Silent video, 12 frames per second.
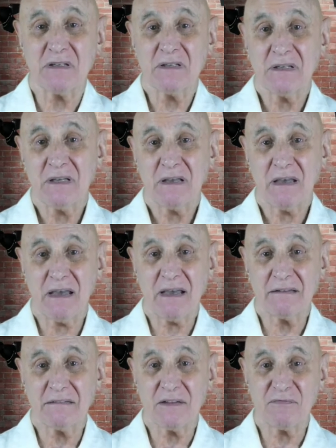and
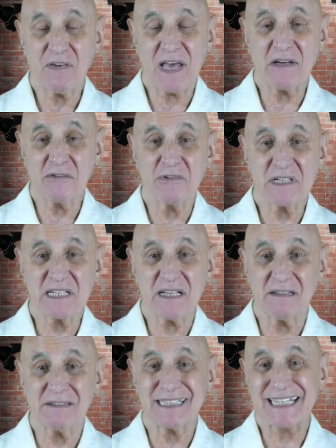the final
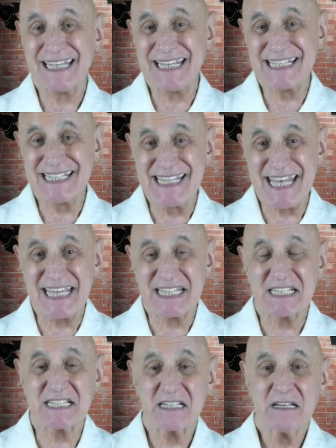result is
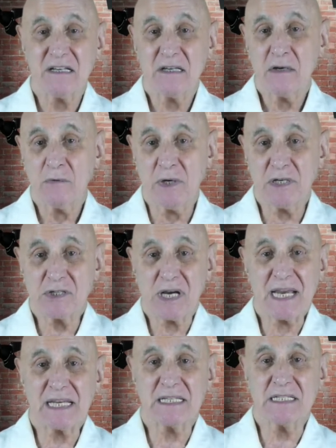this, which I
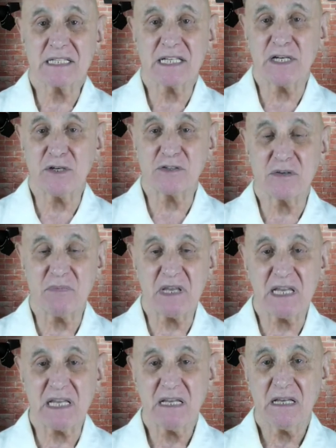consider to
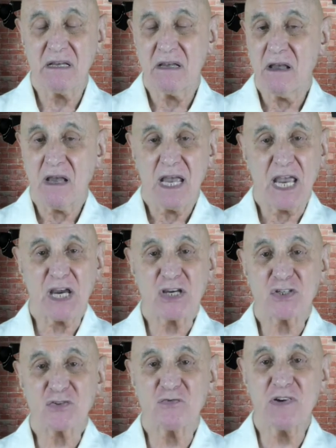be
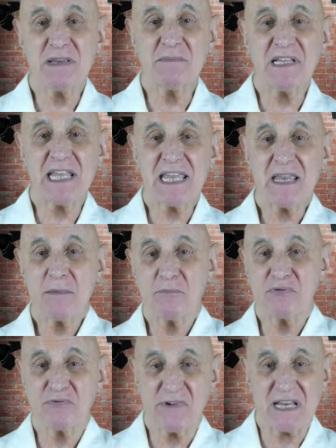extremely
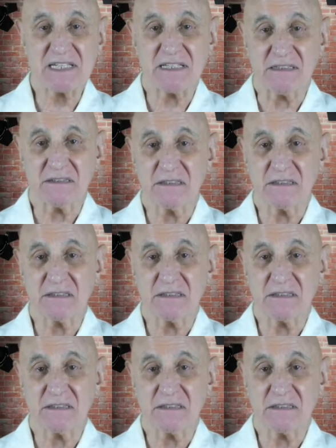present.